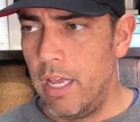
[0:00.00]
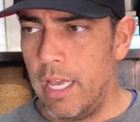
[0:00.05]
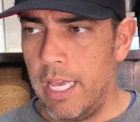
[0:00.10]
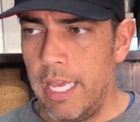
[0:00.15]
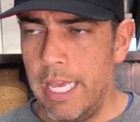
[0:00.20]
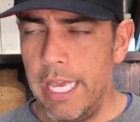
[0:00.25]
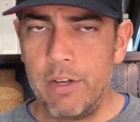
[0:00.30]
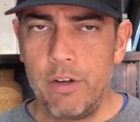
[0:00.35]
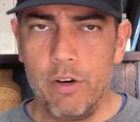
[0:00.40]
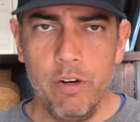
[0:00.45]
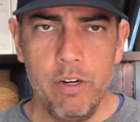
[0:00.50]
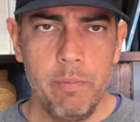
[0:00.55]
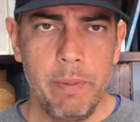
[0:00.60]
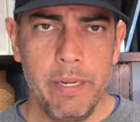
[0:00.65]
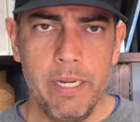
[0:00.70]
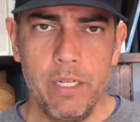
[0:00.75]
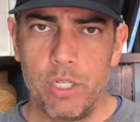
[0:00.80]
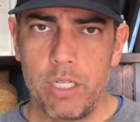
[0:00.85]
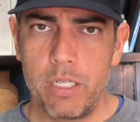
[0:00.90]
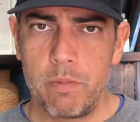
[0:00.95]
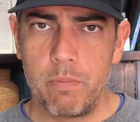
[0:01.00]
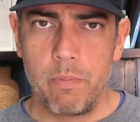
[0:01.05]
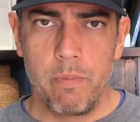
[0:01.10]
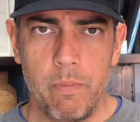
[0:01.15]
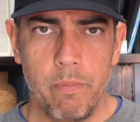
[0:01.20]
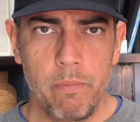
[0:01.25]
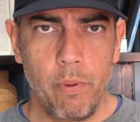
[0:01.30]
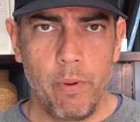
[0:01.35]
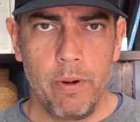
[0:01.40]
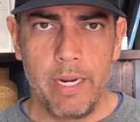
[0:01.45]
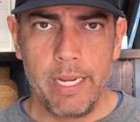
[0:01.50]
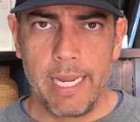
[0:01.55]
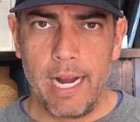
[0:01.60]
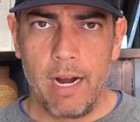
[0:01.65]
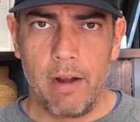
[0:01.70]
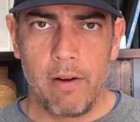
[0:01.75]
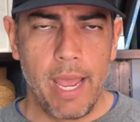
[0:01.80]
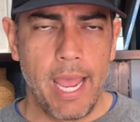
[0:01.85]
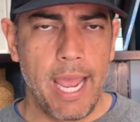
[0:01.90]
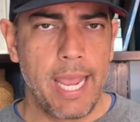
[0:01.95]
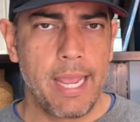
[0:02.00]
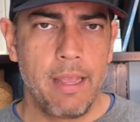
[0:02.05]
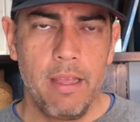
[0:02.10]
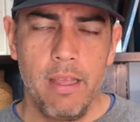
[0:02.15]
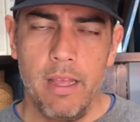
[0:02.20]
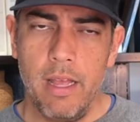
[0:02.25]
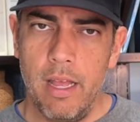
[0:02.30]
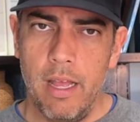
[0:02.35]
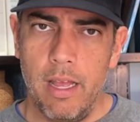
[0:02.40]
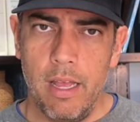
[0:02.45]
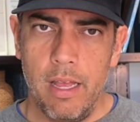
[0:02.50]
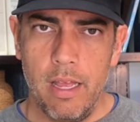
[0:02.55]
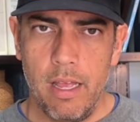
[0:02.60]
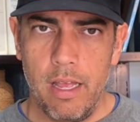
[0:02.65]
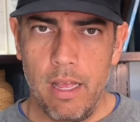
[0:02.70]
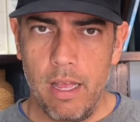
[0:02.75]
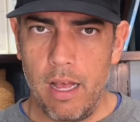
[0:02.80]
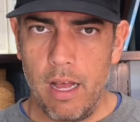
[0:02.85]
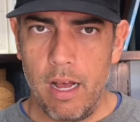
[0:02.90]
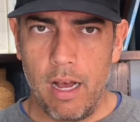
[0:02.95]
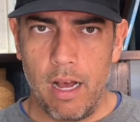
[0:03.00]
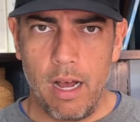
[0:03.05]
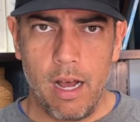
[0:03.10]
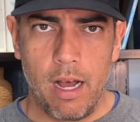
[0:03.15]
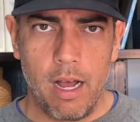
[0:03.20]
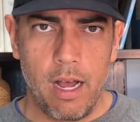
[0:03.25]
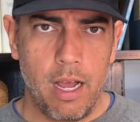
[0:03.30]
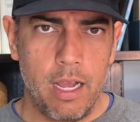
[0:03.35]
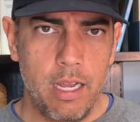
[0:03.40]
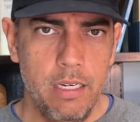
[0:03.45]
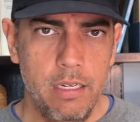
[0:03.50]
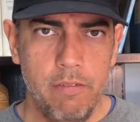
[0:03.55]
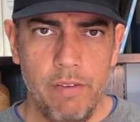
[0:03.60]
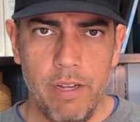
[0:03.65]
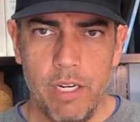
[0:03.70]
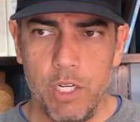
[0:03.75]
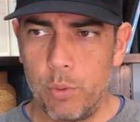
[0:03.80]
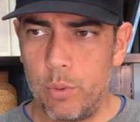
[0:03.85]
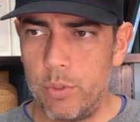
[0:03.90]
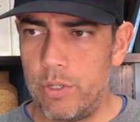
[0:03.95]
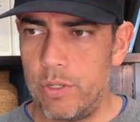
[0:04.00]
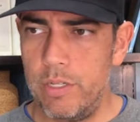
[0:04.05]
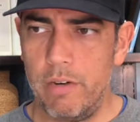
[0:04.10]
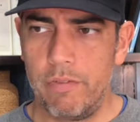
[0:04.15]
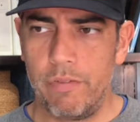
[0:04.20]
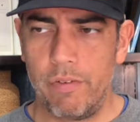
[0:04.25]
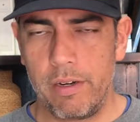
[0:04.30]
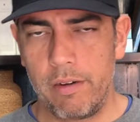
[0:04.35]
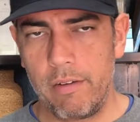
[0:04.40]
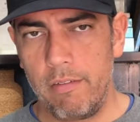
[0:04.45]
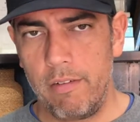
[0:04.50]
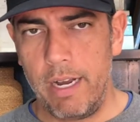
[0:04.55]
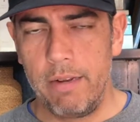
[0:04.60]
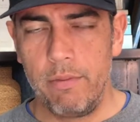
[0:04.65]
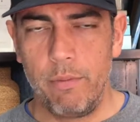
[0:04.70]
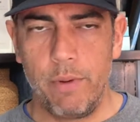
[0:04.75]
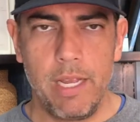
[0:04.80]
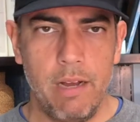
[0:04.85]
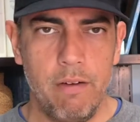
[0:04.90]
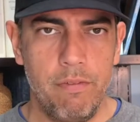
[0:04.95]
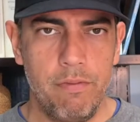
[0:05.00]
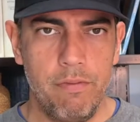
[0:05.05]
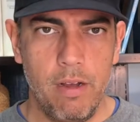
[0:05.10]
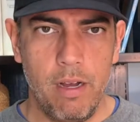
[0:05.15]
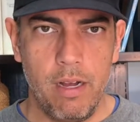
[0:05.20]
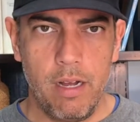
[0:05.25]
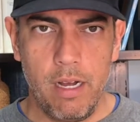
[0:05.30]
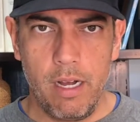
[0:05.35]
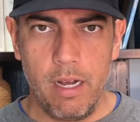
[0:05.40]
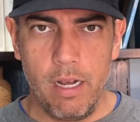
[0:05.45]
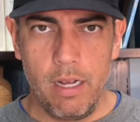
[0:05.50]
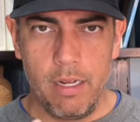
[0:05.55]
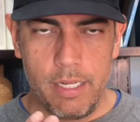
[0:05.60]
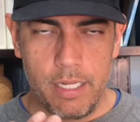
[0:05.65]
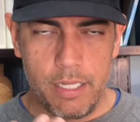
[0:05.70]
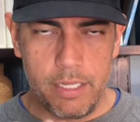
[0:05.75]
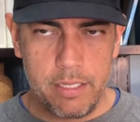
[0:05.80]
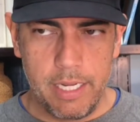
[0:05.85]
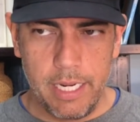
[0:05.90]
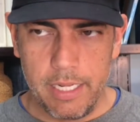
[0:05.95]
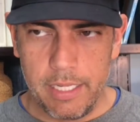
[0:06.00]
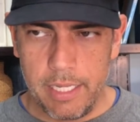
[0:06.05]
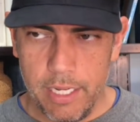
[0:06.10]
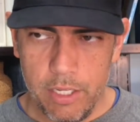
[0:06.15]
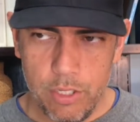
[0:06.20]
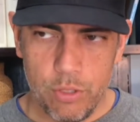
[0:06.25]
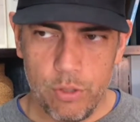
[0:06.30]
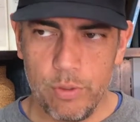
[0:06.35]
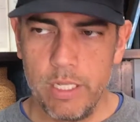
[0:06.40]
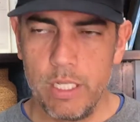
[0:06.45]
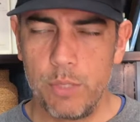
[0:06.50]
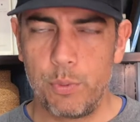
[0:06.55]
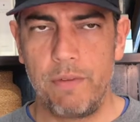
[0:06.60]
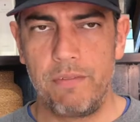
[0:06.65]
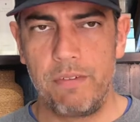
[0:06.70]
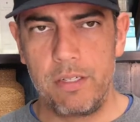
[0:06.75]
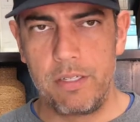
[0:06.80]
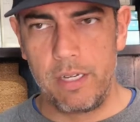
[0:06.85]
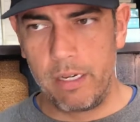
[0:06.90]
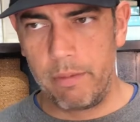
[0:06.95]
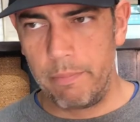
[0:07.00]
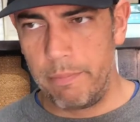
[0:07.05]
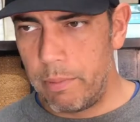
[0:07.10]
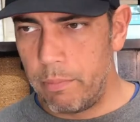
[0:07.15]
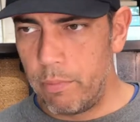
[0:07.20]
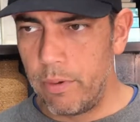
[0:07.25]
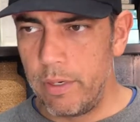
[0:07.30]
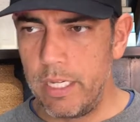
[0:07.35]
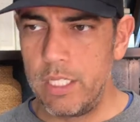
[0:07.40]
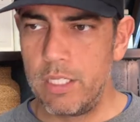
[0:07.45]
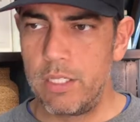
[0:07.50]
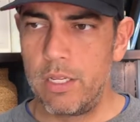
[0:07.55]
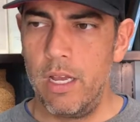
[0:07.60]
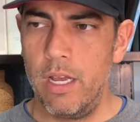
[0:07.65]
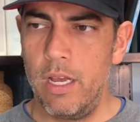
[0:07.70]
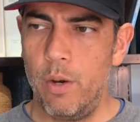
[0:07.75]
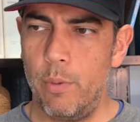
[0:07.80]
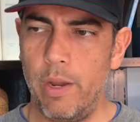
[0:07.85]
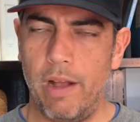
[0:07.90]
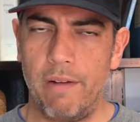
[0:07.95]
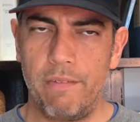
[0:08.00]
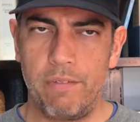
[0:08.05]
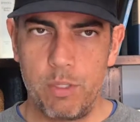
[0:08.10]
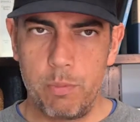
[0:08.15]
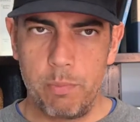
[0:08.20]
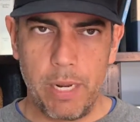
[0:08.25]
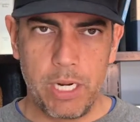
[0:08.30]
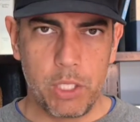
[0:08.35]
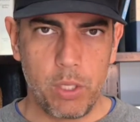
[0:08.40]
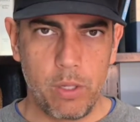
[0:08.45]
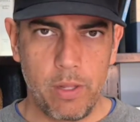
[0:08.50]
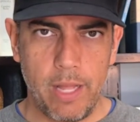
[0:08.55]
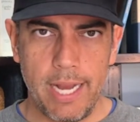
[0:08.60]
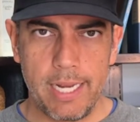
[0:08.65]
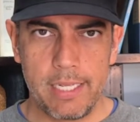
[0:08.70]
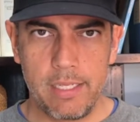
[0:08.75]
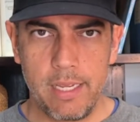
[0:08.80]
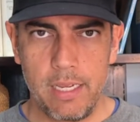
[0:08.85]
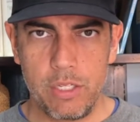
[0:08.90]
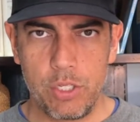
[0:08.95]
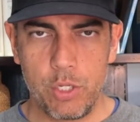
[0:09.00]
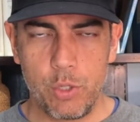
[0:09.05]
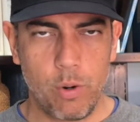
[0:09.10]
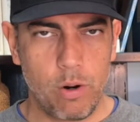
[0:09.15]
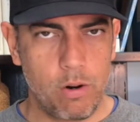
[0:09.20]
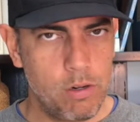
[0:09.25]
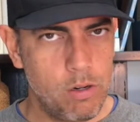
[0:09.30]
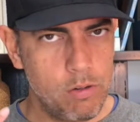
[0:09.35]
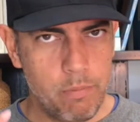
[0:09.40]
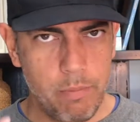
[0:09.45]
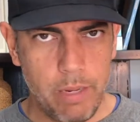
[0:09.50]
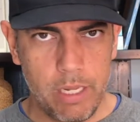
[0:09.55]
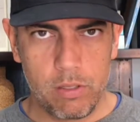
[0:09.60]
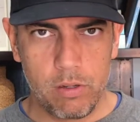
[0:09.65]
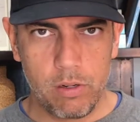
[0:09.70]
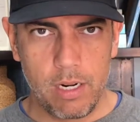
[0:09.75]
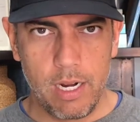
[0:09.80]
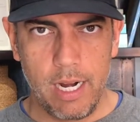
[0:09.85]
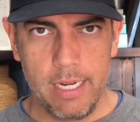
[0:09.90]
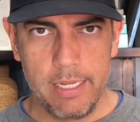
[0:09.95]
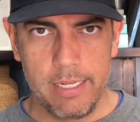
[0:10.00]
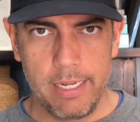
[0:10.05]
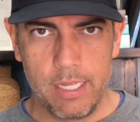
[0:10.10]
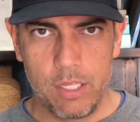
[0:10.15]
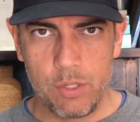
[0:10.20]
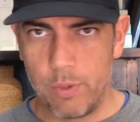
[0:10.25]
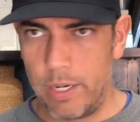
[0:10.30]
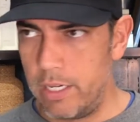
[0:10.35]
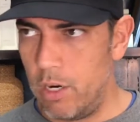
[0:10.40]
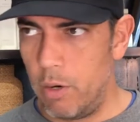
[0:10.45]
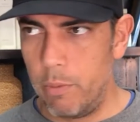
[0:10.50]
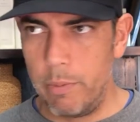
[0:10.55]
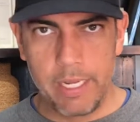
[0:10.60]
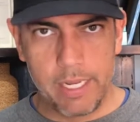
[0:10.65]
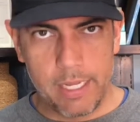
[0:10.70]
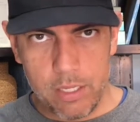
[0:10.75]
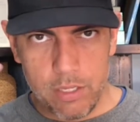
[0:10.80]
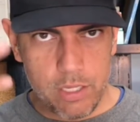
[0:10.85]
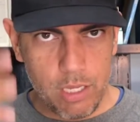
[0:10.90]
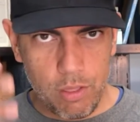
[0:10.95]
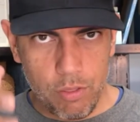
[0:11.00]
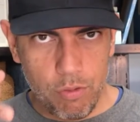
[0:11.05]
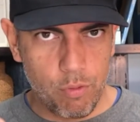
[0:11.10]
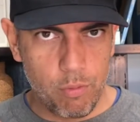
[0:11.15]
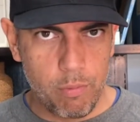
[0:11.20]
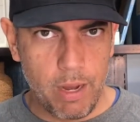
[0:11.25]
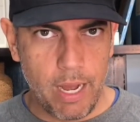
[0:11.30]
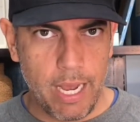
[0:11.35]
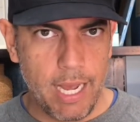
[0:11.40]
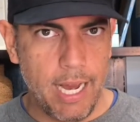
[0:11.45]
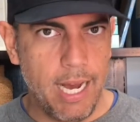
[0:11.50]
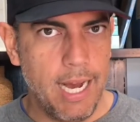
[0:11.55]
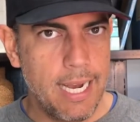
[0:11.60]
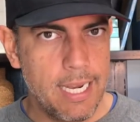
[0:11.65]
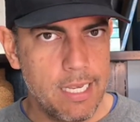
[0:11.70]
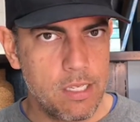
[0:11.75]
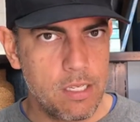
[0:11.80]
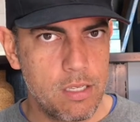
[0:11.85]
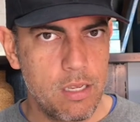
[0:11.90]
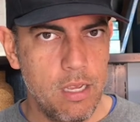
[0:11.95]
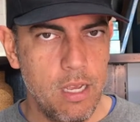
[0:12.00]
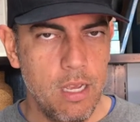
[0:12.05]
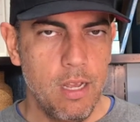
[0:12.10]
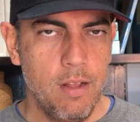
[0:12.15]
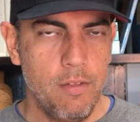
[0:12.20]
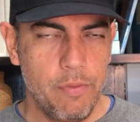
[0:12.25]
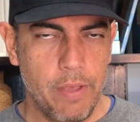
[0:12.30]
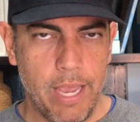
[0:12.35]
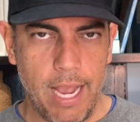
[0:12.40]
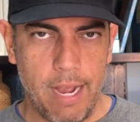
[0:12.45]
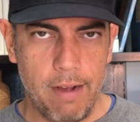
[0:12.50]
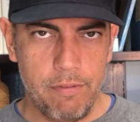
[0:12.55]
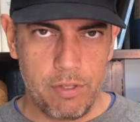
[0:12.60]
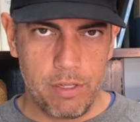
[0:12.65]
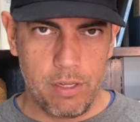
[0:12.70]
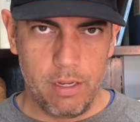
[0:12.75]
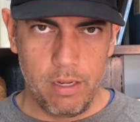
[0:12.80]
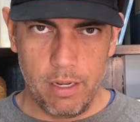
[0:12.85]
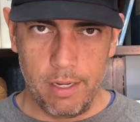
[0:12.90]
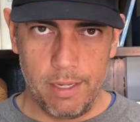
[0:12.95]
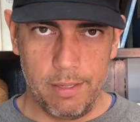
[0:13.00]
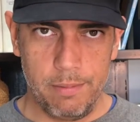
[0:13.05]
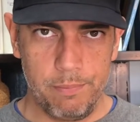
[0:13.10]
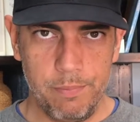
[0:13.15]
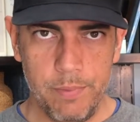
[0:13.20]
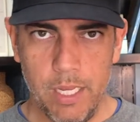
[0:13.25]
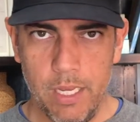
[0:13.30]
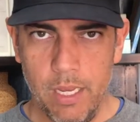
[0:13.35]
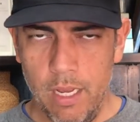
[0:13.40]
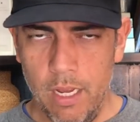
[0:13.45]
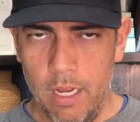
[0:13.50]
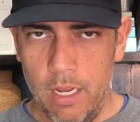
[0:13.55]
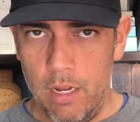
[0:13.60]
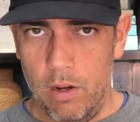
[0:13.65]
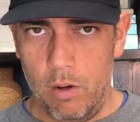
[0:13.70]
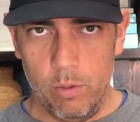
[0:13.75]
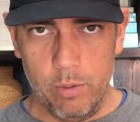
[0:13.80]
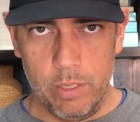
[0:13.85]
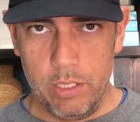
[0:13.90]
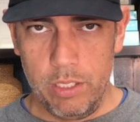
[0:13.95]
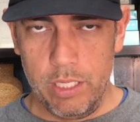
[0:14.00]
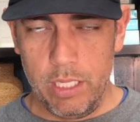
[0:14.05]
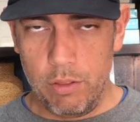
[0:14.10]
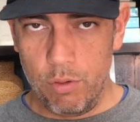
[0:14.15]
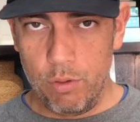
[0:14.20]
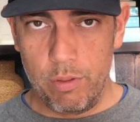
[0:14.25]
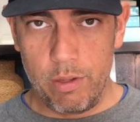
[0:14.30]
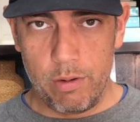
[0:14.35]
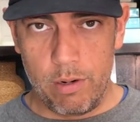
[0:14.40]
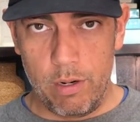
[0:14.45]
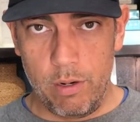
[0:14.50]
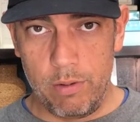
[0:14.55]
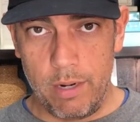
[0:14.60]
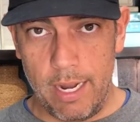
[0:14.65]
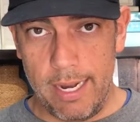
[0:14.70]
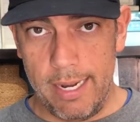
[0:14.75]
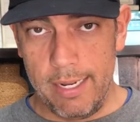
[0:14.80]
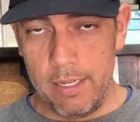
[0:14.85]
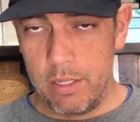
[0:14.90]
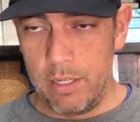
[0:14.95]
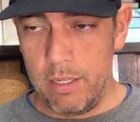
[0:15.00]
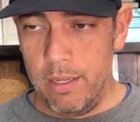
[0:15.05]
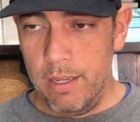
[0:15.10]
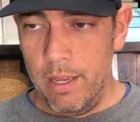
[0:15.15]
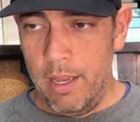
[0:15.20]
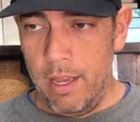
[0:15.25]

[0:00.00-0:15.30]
He could be just pointing out, hey, individuals are different, right? We have distinct histories, we have distinct memories, we have special access to our own mental contents, right? Nobody can see through my eyes. They have to only see through their own eyes.